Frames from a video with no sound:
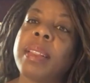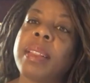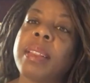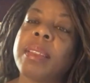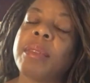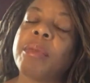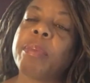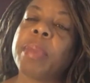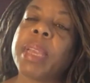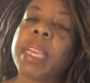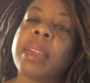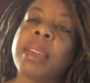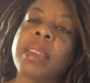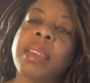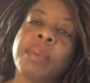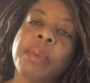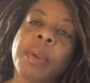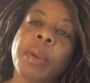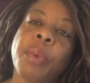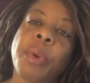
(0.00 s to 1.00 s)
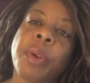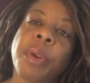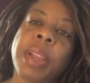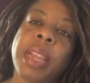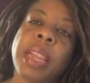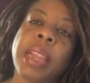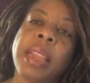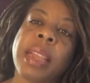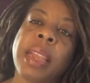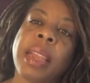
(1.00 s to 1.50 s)
Yeah. Because
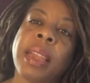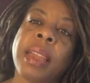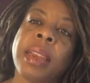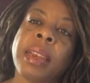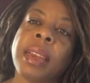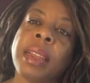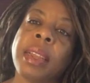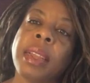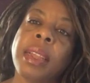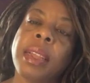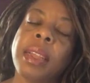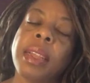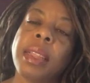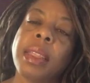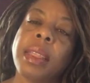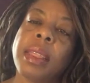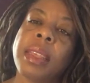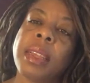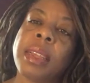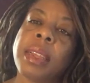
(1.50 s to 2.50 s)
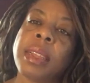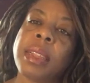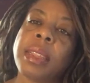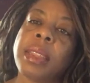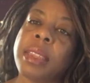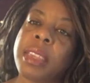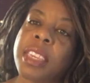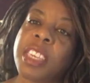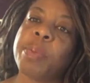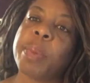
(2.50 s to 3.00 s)
in
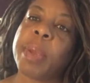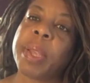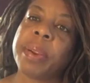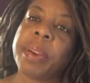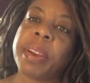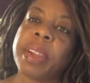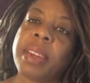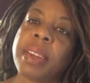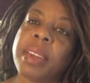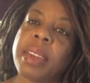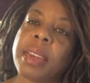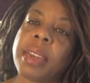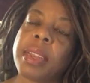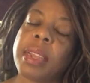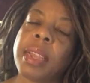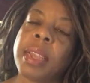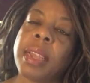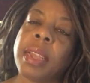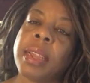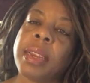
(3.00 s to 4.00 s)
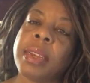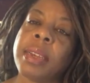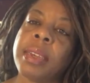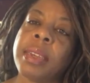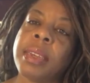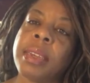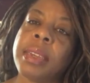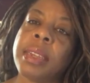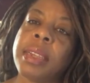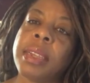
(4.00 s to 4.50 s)
the spirit, and
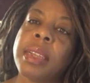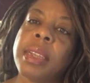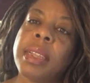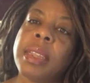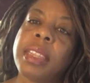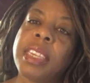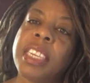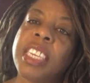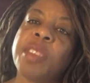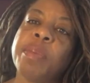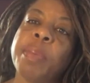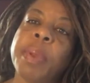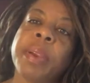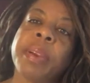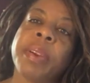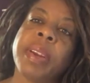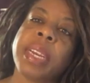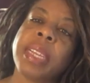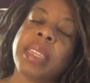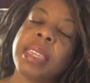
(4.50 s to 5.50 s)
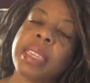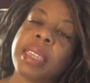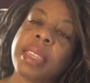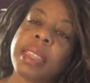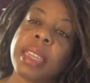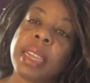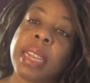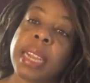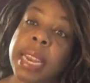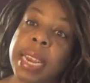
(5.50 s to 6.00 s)
the spirit is
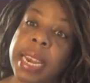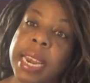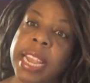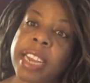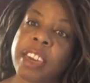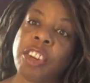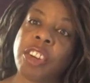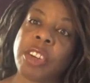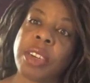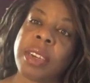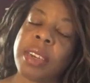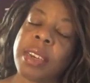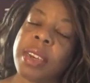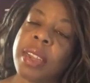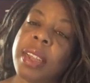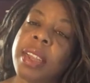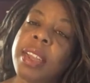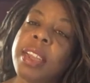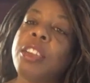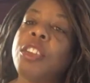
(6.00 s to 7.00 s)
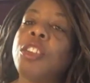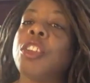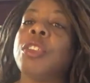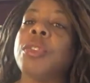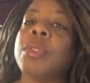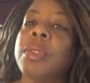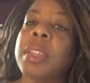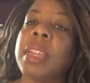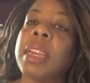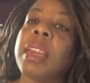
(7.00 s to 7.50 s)
the connection
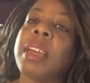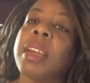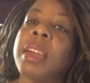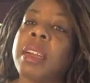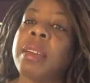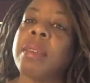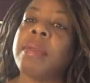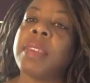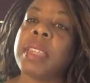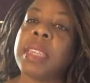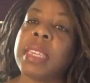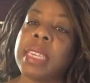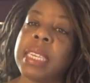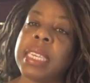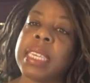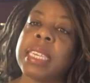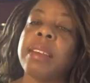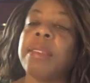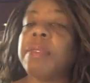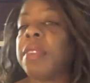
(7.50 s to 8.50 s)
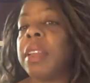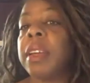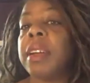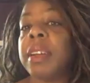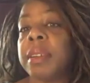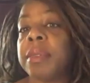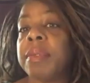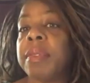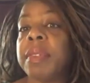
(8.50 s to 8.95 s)
to the love and the self-love.